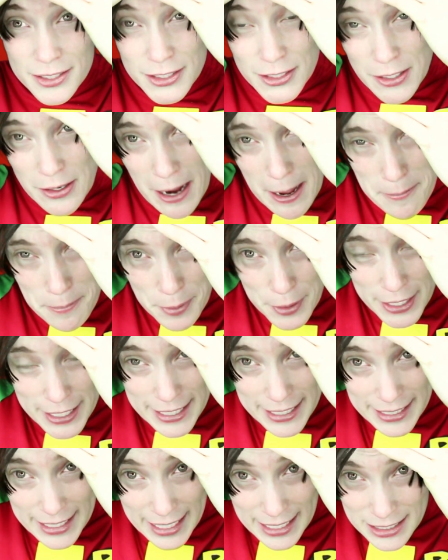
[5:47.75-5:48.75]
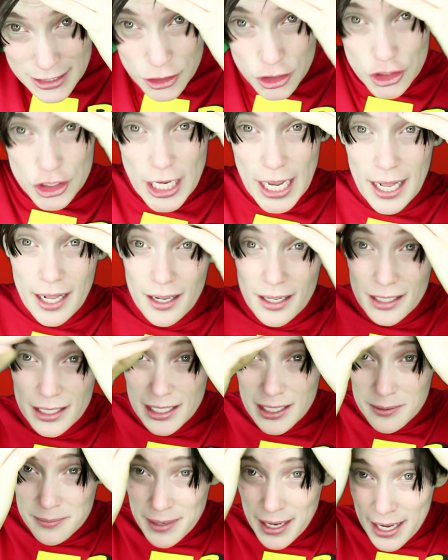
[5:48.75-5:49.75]
So I put like gel
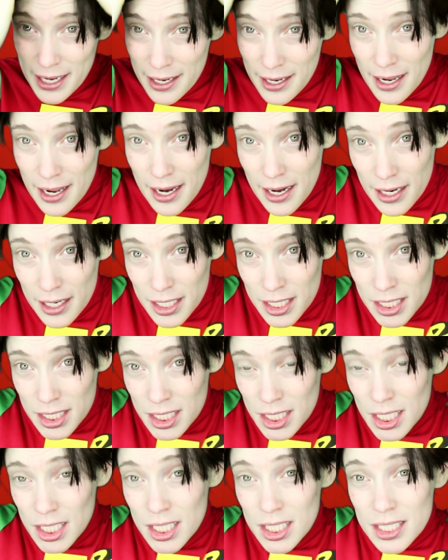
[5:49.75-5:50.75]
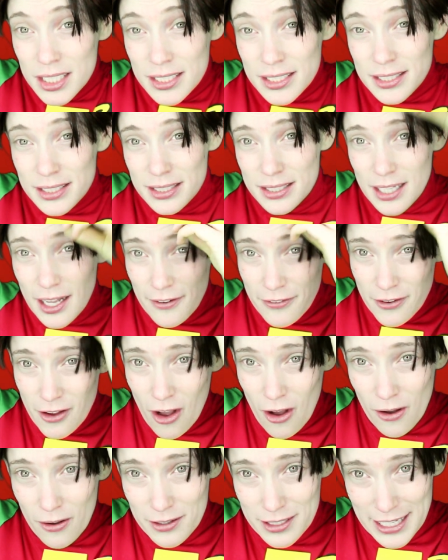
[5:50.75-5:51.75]
in my hair, stuff
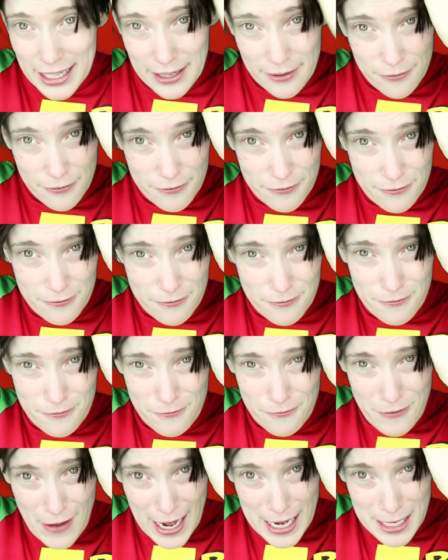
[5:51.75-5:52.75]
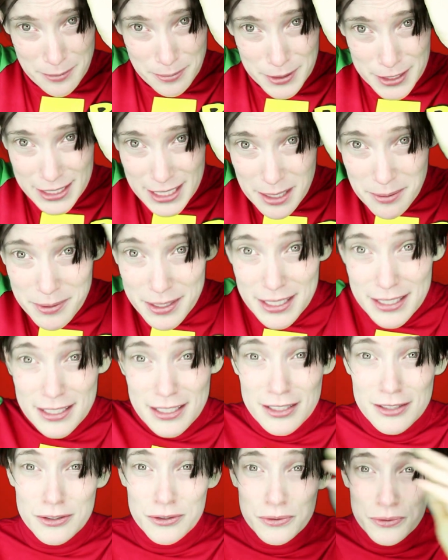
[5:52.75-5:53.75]
called like fiber. I'm
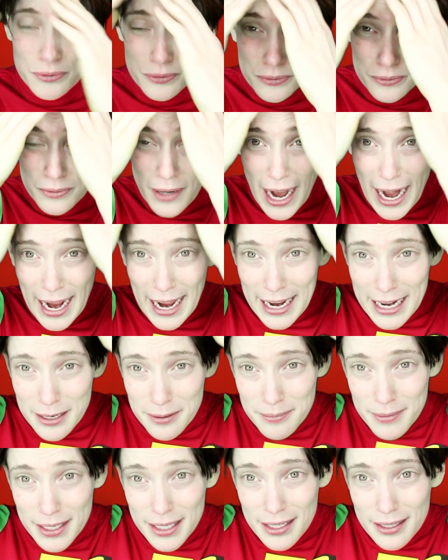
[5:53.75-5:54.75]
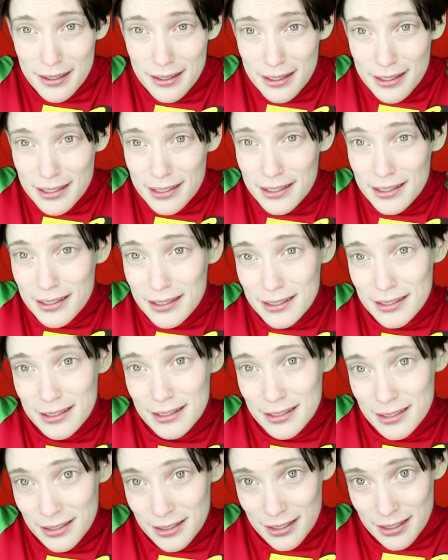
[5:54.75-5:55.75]
gonna try to make it
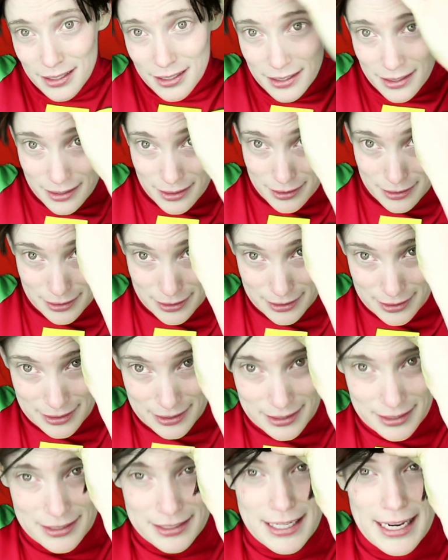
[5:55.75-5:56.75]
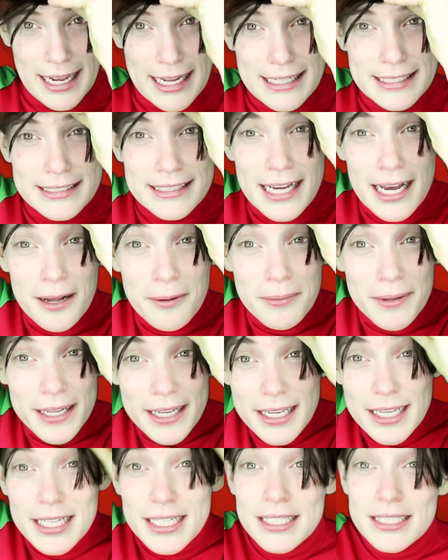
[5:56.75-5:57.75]
stand up
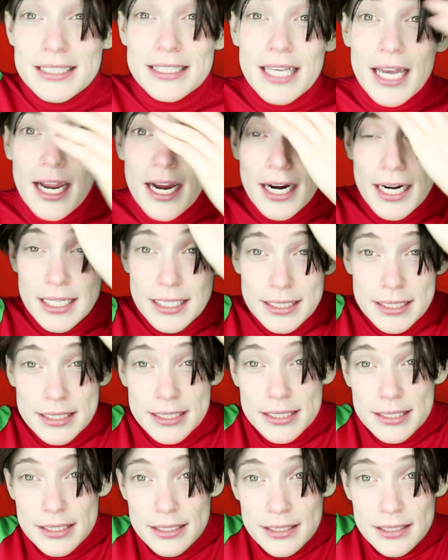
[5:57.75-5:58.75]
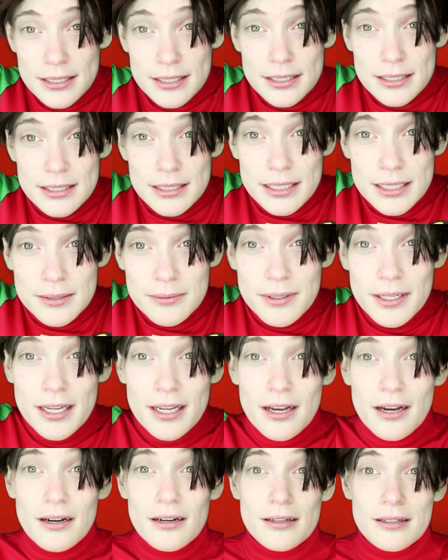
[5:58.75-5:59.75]
like his hair. There we
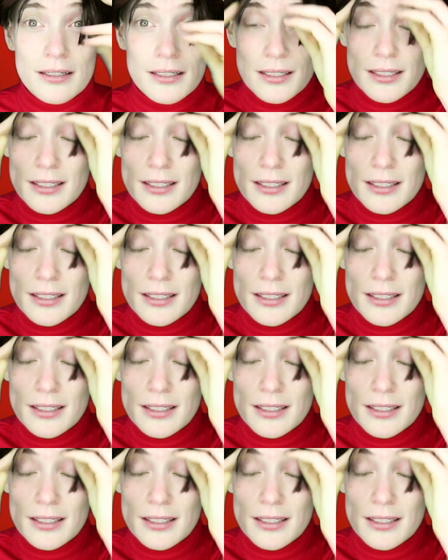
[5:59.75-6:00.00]
go.